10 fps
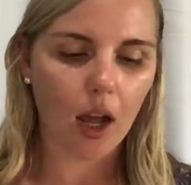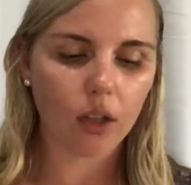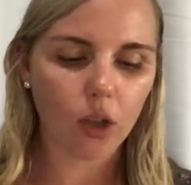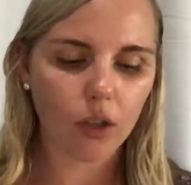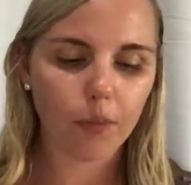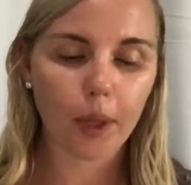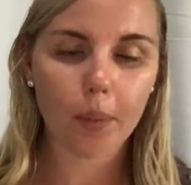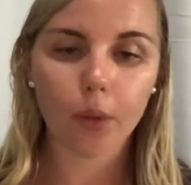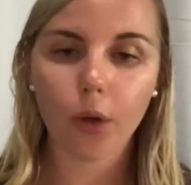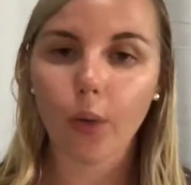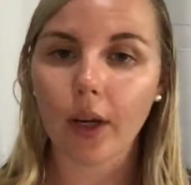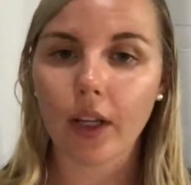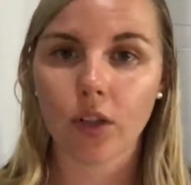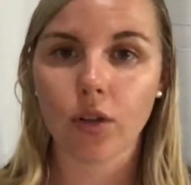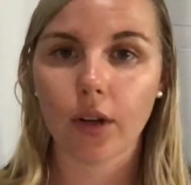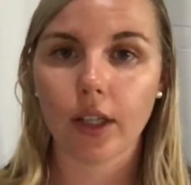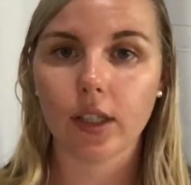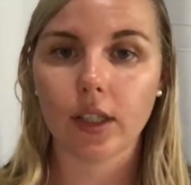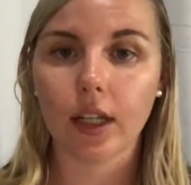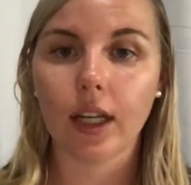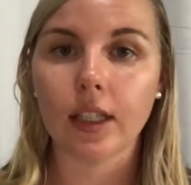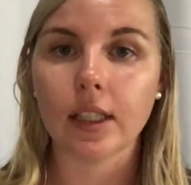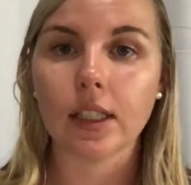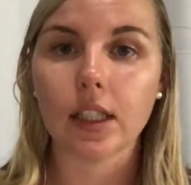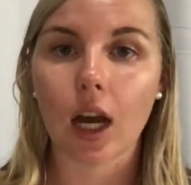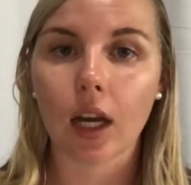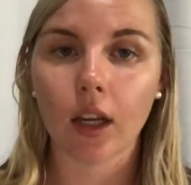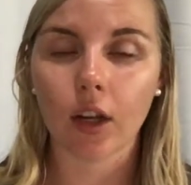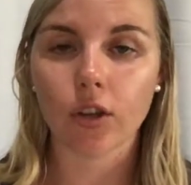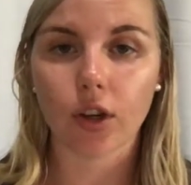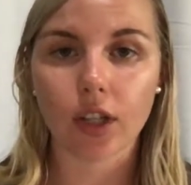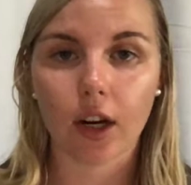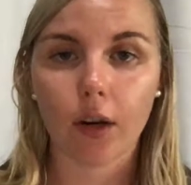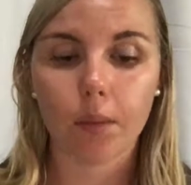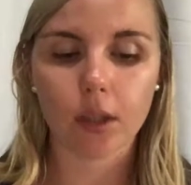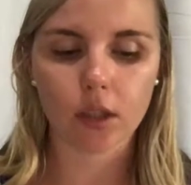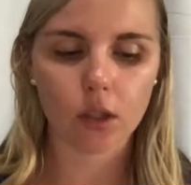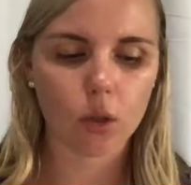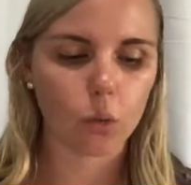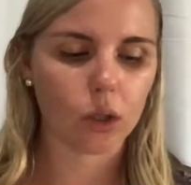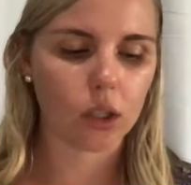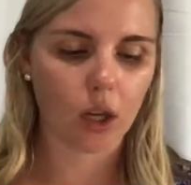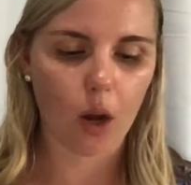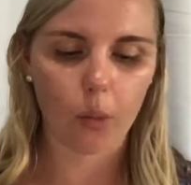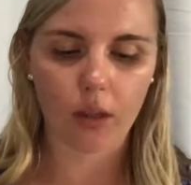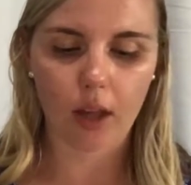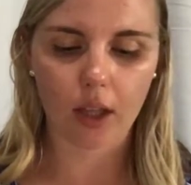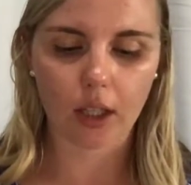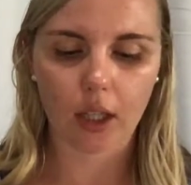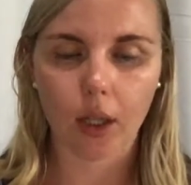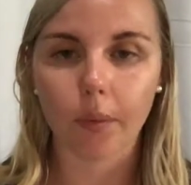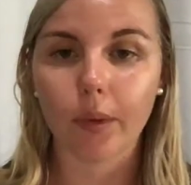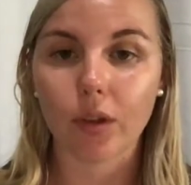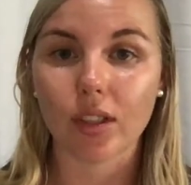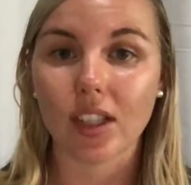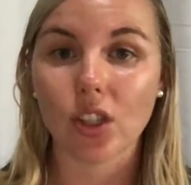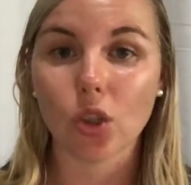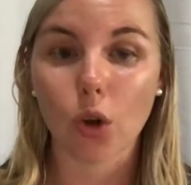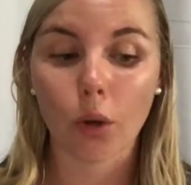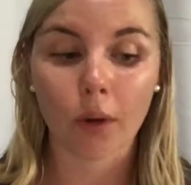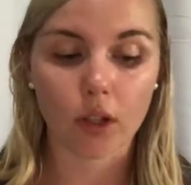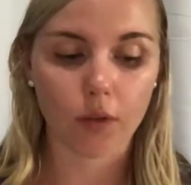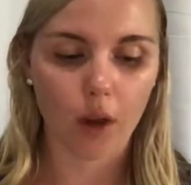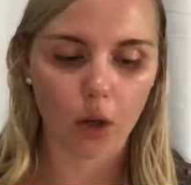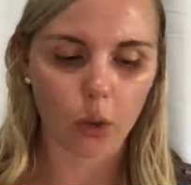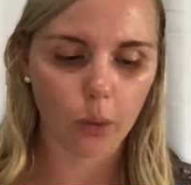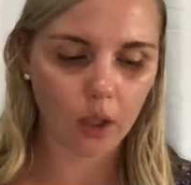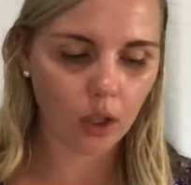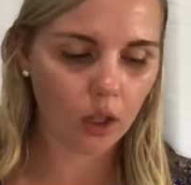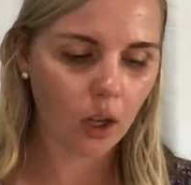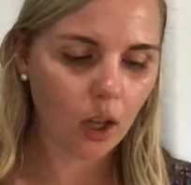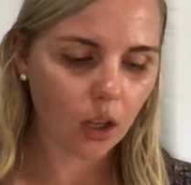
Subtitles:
A lot of people who are interested in starting a doTERRA business will start with that kit because there's so much value in it.